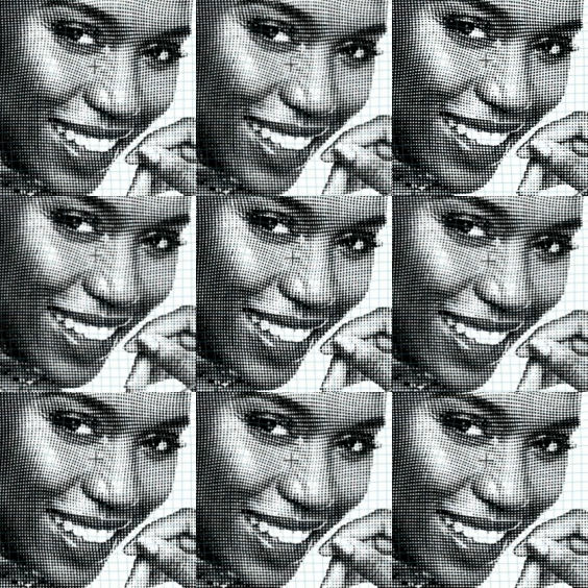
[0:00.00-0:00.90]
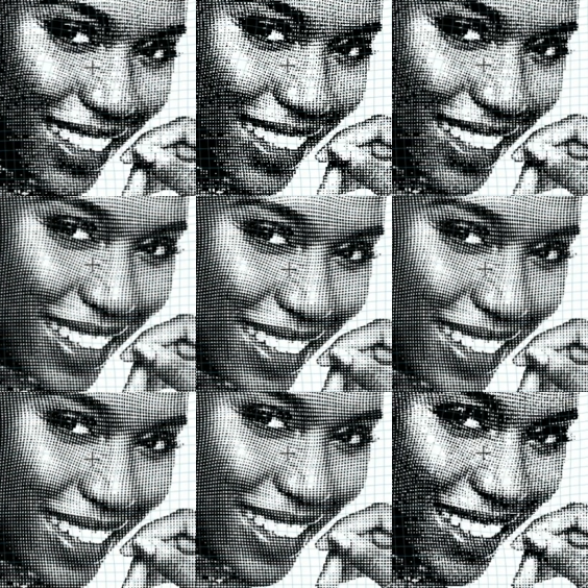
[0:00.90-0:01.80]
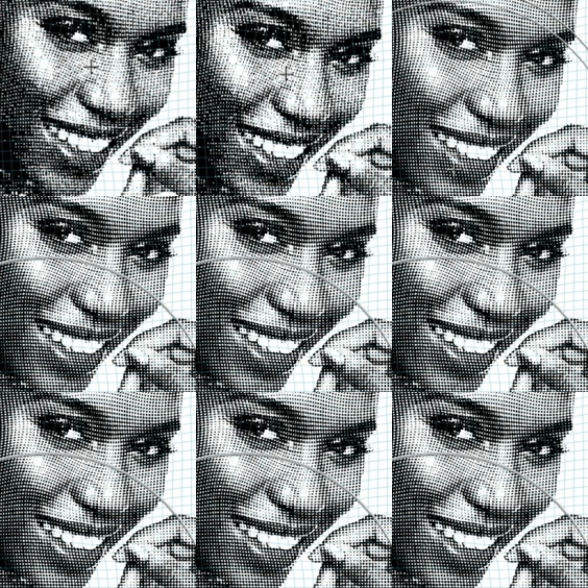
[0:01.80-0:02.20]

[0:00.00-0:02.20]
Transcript: affects the whole face at the same time.